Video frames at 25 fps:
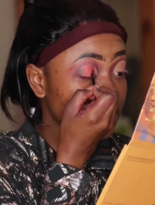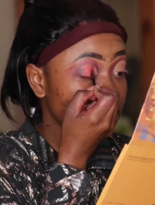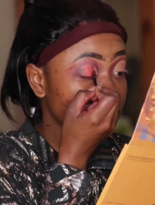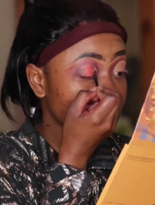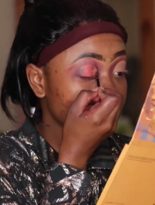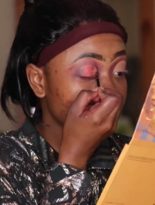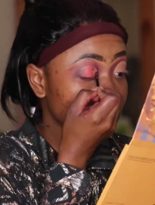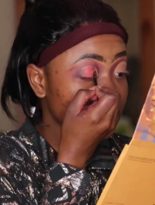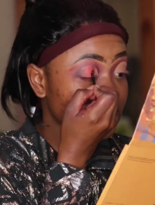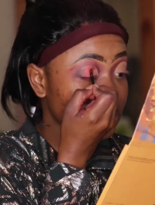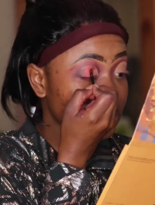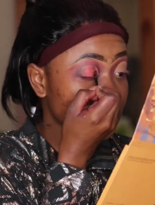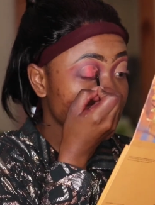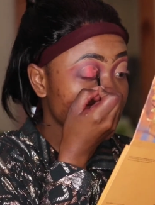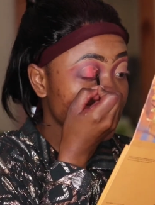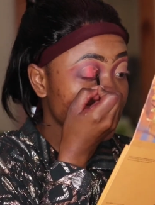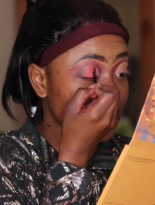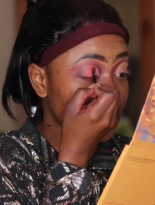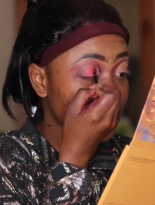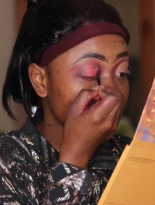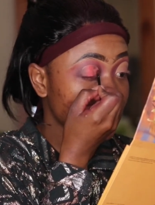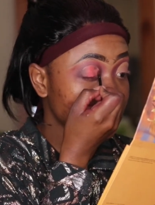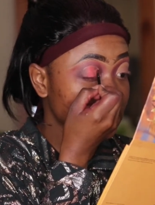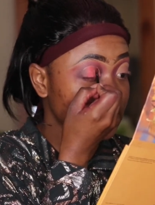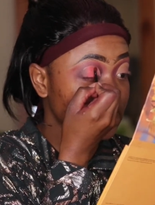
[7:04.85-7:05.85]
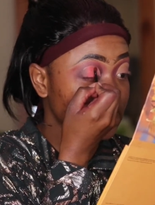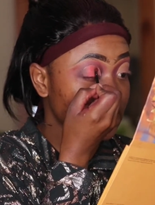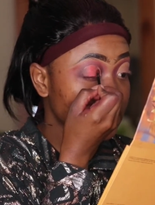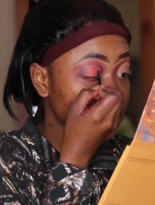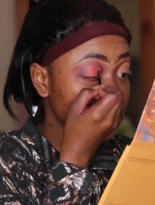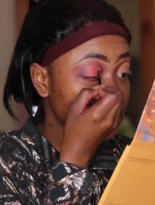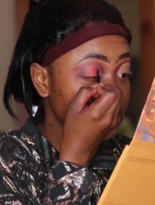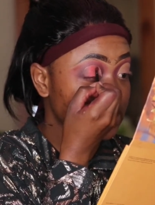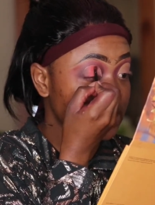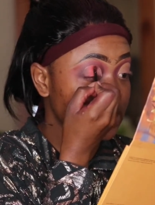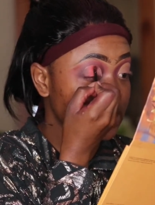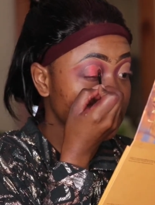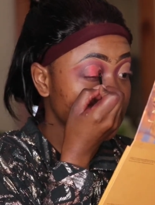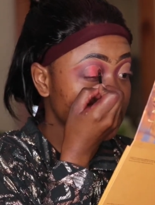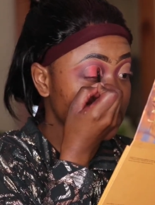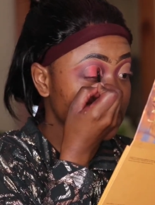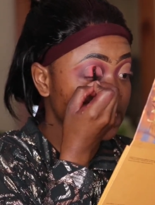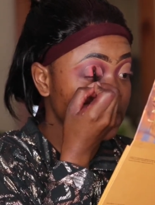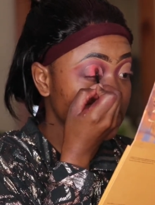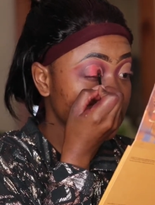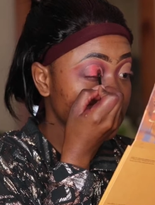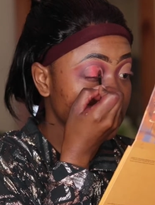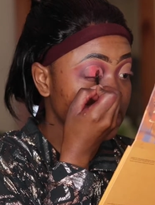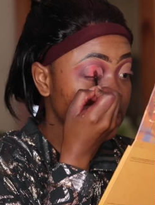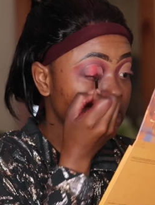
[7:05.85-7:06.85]
towards the end and
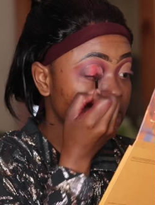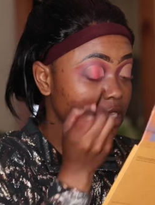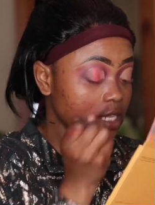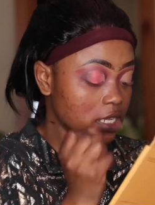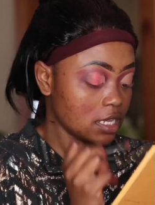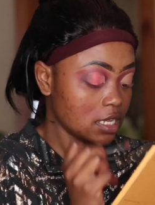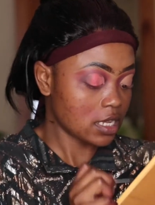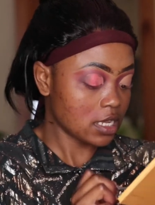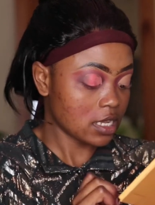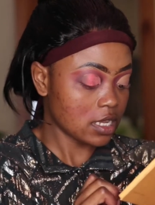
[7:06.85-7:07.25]
transition